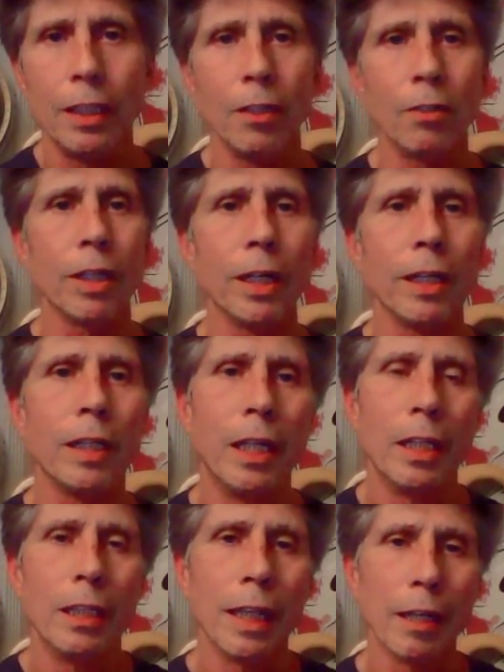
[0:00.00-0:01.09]
Okay,
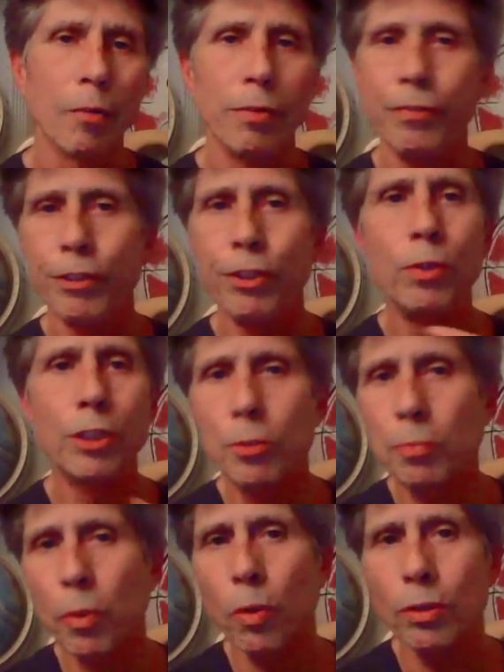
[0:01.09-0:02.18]
like if you're doing
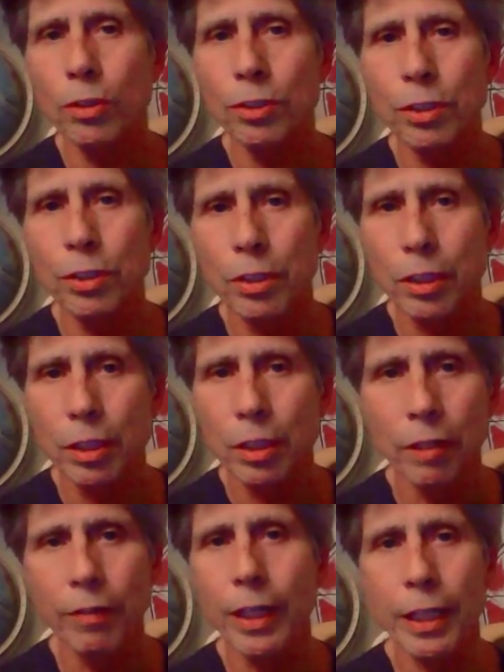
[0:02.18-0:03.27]
sports
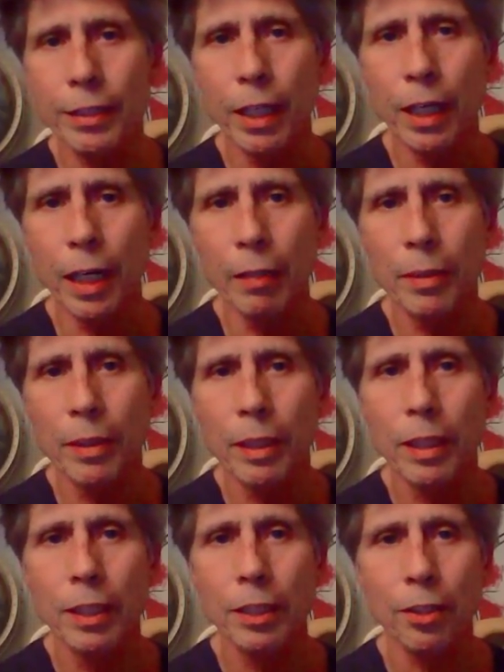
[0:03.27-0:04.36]
of any type,
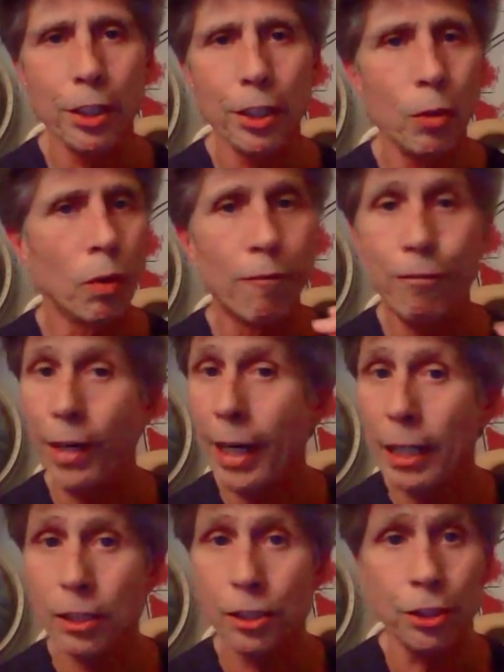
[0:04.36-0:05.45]
you want
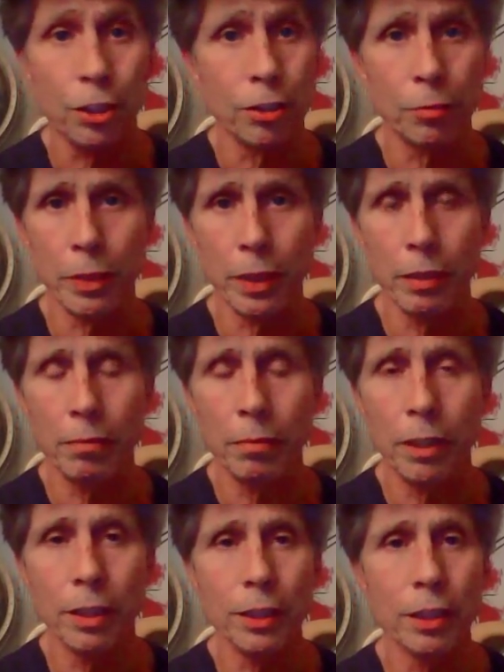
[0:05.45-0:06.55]
fast shutter speed
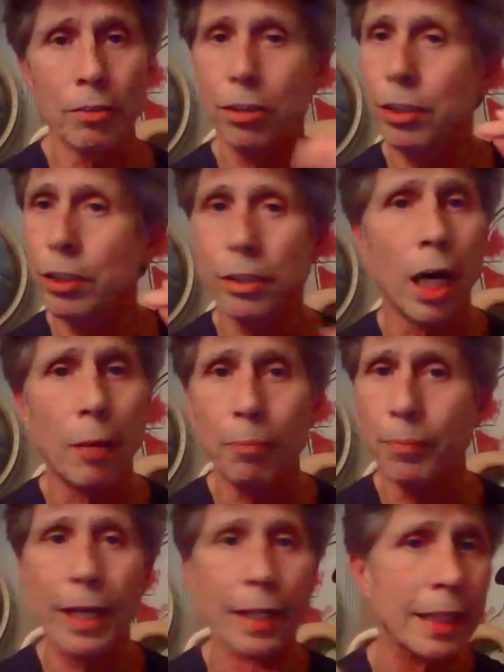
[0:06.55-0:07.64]
because it'll
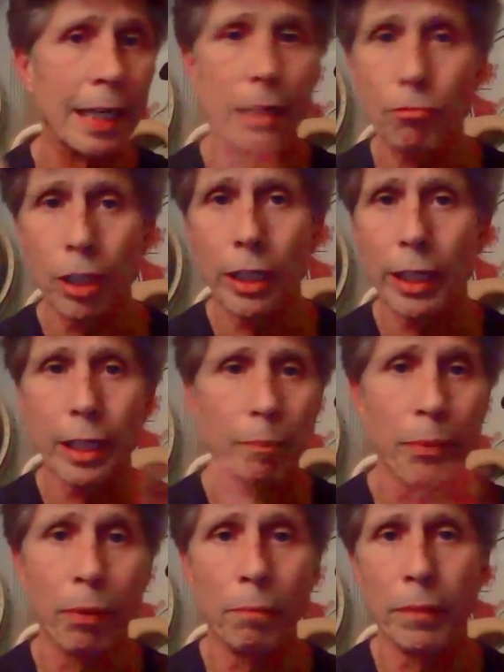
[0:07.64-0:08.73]
stop that guy running
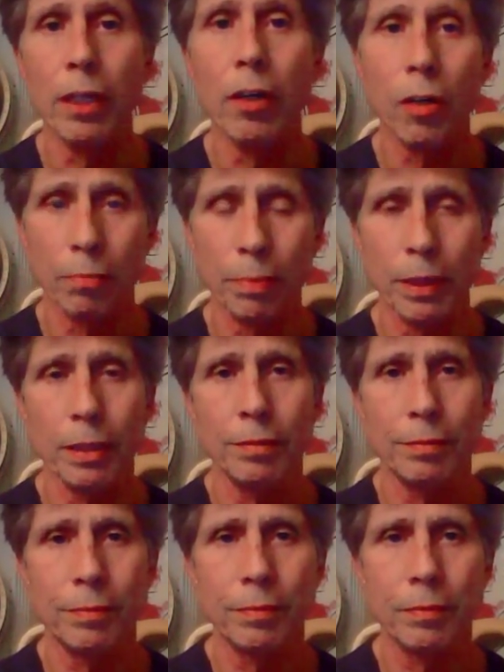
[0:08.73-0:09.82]
in a heartbeat.
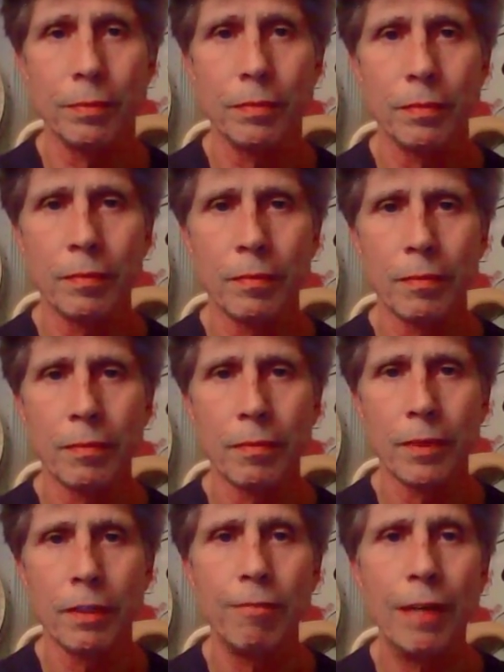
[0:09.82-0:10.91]

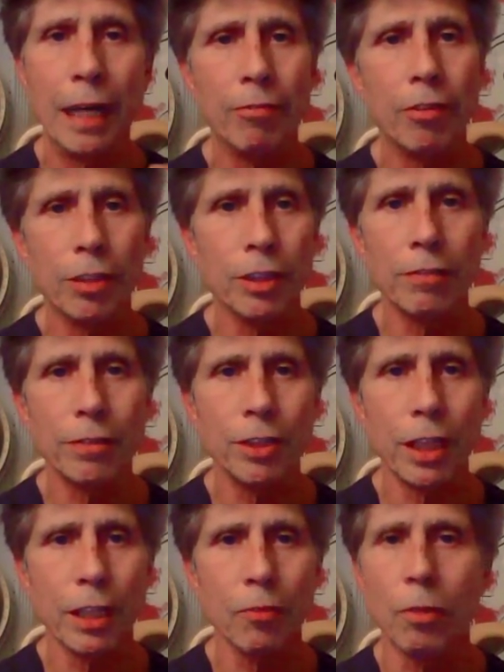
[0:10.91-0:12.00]
500th of a
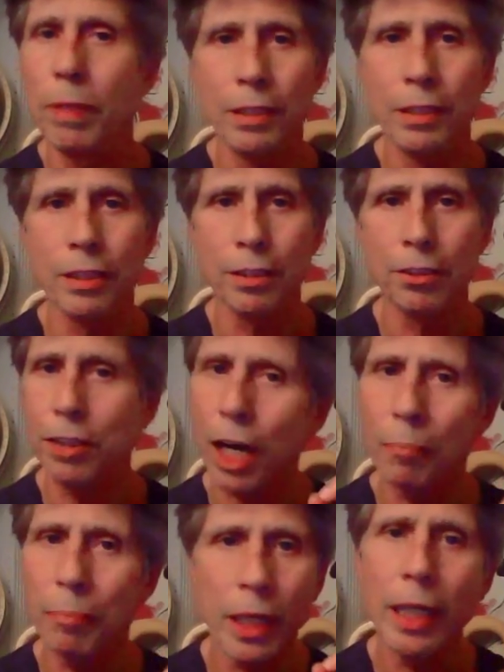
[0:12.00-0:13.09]
second will basically
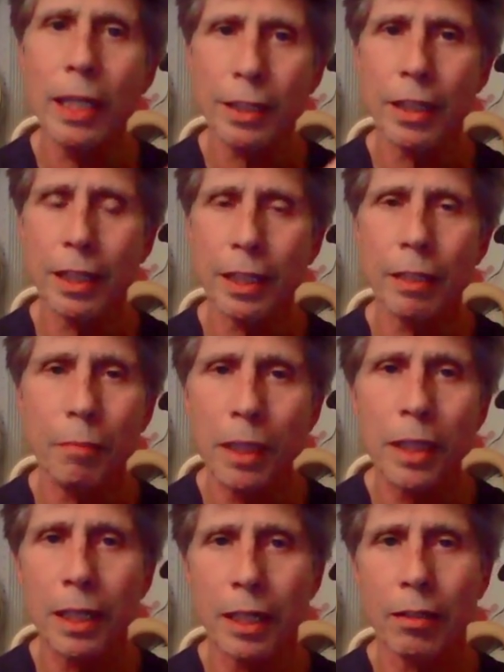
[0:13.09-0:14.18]
stop anything in
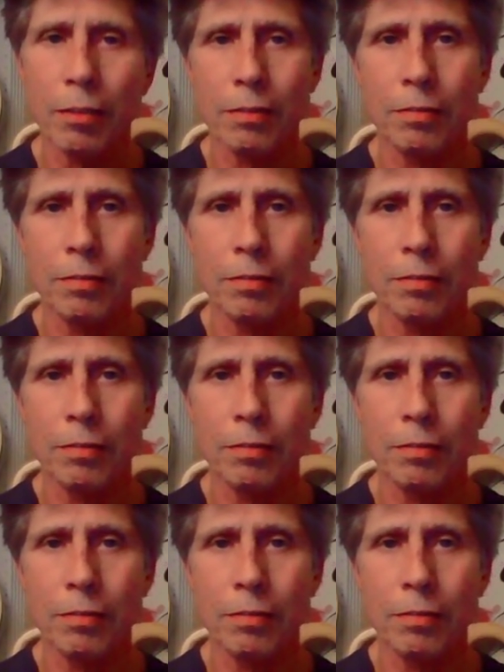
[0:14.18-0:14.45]
midair.